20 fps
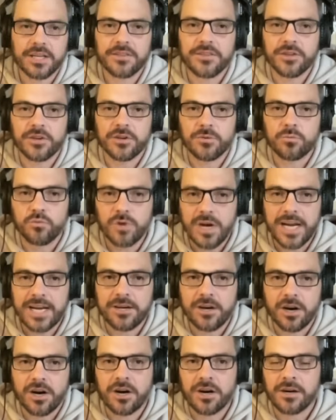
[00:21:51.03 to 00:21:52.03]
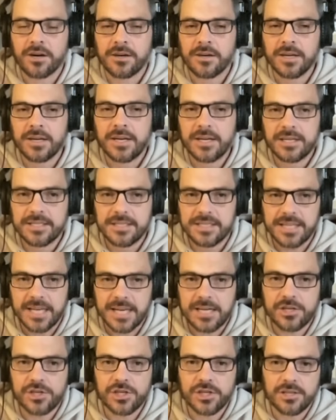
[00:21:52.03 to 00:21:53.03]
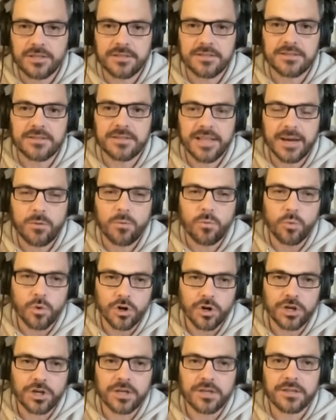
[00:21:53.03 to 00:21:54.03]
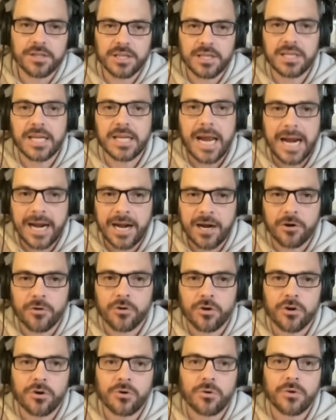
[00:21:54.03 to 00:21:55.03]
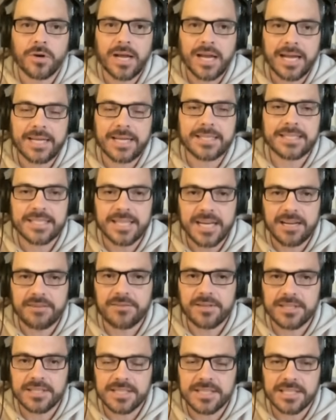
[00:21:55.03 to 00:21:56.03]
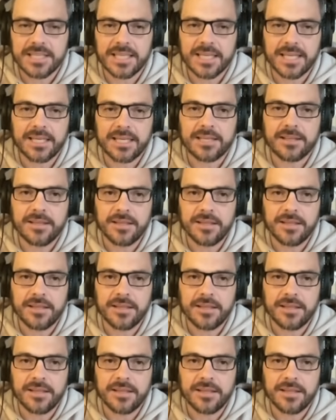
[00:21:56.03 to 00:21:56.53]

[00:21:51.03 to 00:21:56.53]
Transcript: the radar stations that work the Arrow and David Sling,